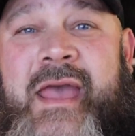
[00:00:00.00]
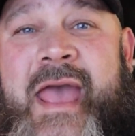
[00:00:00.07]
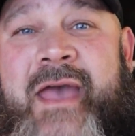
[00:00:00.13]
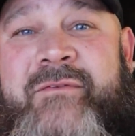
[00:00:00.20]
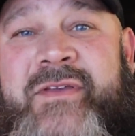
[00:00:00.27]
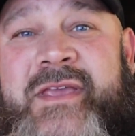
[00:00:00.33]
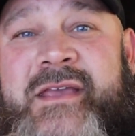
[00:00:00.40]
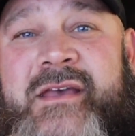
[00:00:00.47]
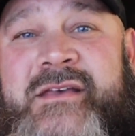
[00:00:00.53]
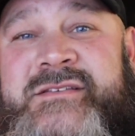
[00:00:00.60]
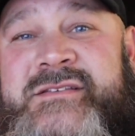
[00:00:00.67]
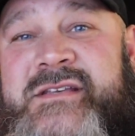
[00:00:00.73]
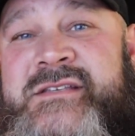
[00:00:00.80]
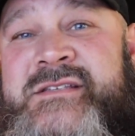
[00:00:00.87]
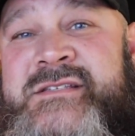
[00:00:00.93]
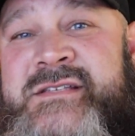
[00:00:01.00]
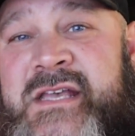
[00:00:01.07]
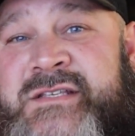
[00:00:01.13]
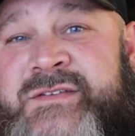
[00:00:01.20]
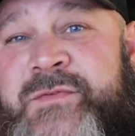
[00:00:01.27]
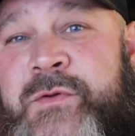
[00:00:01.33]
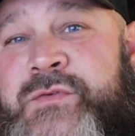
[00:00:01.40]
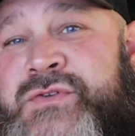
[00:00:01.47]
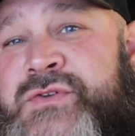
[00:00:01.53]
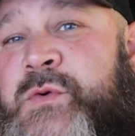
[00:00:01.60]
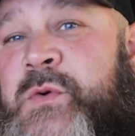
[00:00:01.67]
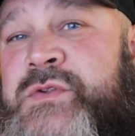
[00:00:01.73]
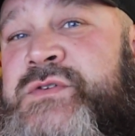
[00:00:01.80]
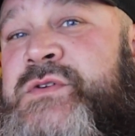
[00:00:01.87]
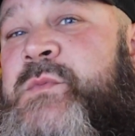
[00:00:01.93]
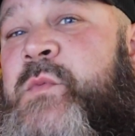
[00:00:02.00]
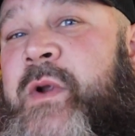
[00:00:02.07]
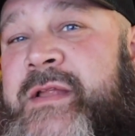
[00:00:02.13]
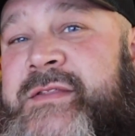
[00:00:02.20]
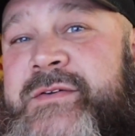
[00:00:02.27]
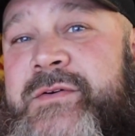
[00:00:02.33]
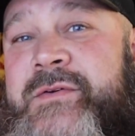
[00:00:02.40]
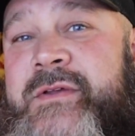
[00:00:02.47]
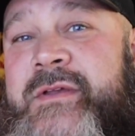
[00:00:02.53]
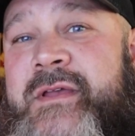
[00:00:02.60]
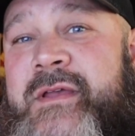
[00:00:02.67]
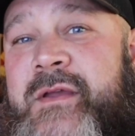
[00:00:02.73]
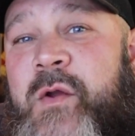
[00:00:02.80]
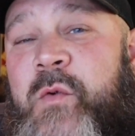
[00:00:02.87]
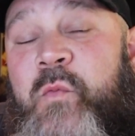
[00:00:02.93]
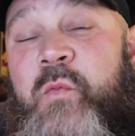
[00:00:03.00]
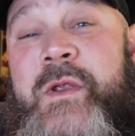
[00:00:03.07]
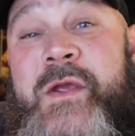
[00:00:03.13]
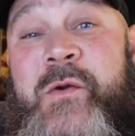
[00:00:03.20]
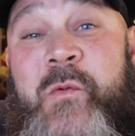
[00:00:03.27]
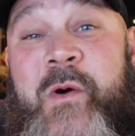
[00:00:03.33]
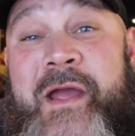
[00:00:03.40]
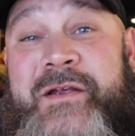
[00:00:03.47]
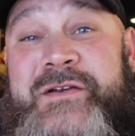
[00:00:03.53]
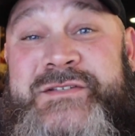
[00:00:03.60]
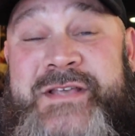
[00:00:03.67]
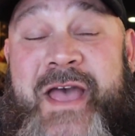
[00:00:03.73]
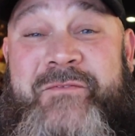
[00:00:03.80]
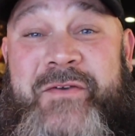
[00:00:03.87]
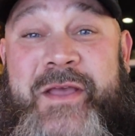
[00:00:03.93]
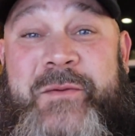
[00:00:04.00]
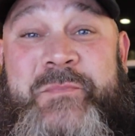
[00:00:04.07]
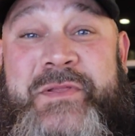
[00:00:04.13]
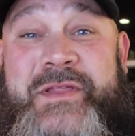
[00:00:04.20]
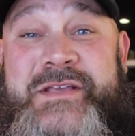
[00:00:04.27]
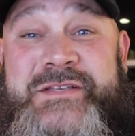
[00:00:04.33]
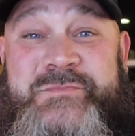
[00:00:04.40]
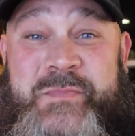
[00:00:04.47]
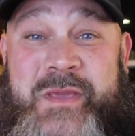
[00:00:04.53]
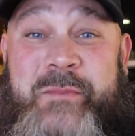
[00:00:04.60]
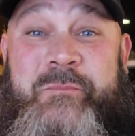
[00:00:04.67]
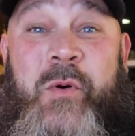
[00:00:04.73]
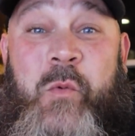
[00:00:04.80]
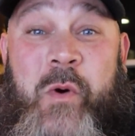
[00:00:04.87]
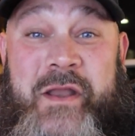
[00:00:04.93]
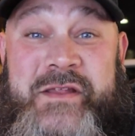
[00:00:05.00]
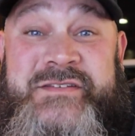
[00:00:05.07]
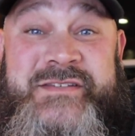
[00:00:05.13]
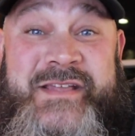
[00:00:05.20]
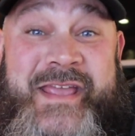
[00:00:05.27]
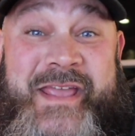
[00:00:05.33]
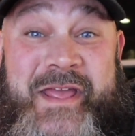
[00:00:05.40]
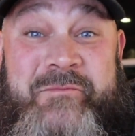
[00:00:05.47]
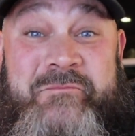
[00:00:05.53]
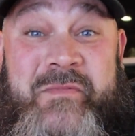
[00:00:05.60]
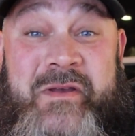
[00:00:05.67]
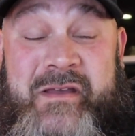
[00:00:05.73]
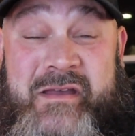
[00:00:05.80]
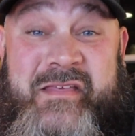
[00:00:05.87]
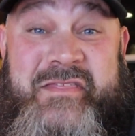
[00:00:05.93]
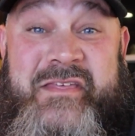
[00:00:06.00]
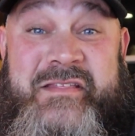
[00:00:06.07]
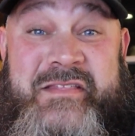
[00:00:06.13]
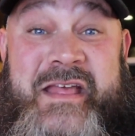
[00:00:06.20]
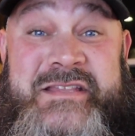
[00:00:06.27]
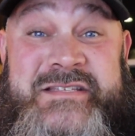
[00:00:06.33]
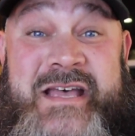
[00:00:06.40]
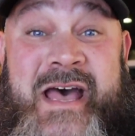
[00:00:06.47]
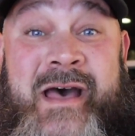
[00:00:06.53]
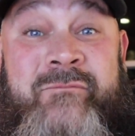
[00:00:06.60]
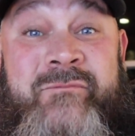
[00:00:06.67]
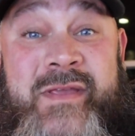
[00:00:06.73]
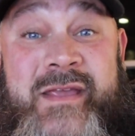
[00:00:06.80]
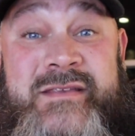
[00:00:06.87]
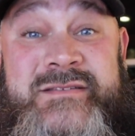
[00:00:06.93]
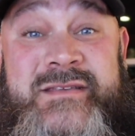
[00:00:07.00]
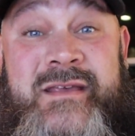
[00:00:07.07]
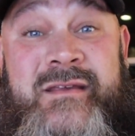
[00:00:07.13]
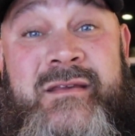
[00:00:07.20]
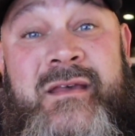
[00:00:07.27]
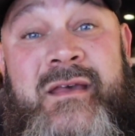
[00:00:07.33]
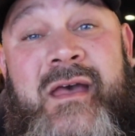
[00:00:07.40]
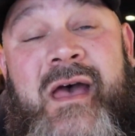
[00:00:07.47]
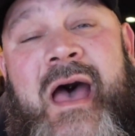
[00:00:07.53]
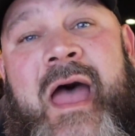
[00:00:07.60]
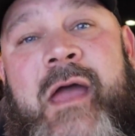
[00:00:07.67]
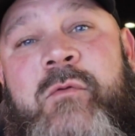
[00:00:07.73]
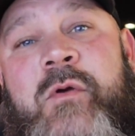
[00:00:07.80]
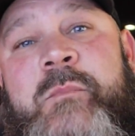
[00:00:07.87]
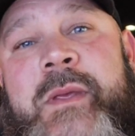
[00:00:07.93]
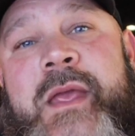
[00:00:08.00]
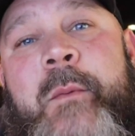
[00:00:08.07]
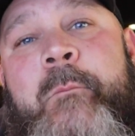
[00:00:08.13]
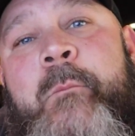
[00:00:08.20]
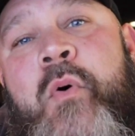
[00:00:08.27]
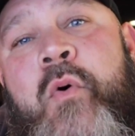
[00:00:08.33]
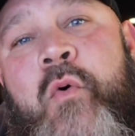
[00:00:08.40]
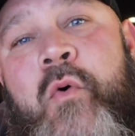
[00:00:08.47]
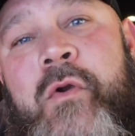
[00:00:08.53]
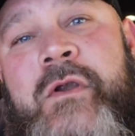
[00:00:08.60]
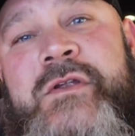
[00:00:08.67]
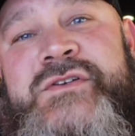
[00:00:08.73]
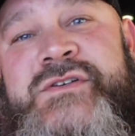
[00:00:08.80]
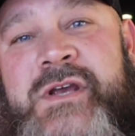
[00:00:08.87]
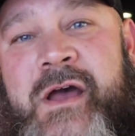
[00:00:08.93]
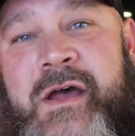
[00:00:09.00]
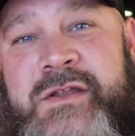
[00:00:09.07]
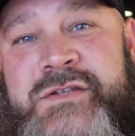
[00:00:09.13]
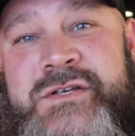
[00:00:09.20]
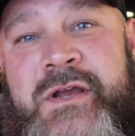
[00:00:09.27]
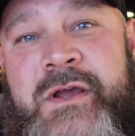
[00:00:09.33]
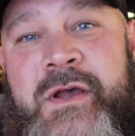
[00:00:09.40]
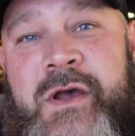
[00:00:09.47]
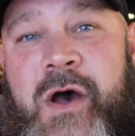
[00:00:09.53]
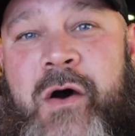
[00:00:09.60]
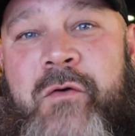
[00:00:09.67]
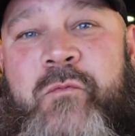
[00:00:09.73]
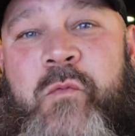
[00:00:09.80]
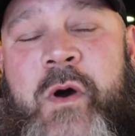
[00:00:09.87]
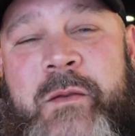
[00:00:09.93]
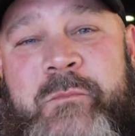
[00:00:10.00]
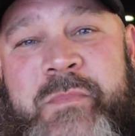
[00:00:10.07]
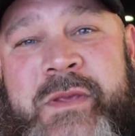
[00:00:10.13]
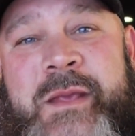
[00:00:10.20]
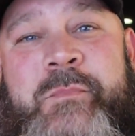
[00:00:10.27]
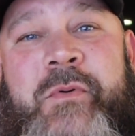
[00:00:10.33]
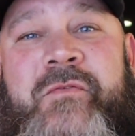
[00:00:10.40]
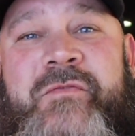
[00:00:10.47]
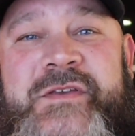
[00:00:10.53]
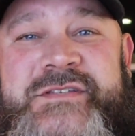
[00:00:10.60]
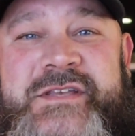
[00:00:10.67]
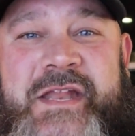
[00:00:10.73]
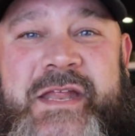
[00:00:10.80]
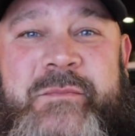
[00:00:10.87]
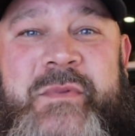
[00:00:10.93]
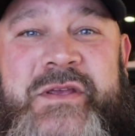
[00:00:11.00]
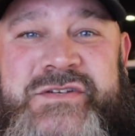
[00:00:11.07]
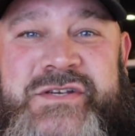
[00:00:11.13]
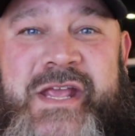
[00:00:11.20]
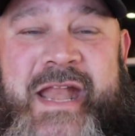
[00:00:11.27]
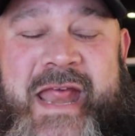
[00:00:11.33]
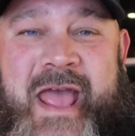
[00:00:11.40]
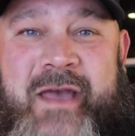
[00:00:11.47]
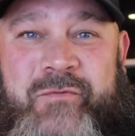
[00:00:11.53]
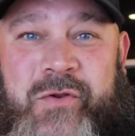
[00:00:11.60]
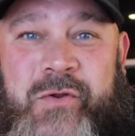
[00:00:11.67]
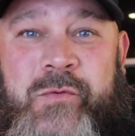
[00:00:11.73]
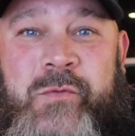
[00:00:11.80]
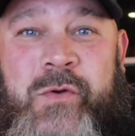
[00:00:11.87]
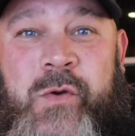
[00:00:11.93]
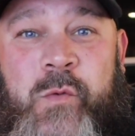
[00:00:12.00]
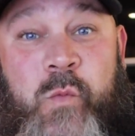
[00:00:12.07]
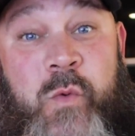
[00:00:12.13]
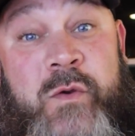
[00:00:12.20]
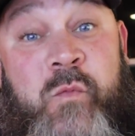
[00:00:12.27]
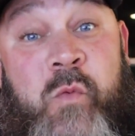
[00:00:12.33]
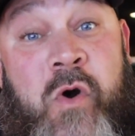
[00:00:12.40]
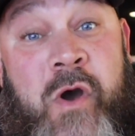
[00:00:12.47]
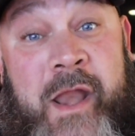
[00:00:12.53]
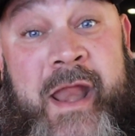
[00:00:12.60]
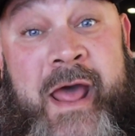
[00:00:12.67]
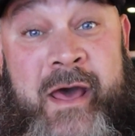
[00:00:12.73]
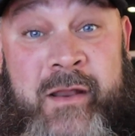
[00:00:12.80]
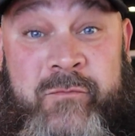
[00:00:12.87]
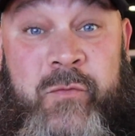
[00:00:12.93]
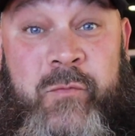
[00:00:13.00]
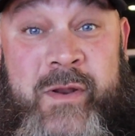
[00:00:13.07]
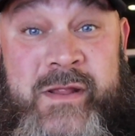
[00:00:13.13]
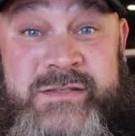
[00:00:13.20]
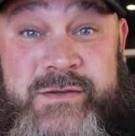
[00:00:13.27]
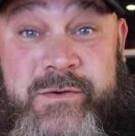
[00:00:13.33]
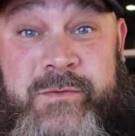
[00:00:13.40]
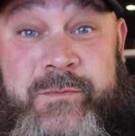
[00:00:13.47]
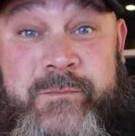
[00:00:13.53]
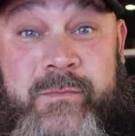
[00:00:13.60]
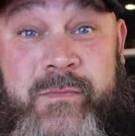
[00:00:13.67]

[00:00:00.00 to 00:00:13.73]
Having a successful short-term rental requires having a place people want to stay in. I think that's obvious. I would be a poor judge of what people visiting Michigan Avenue would want out of a rental.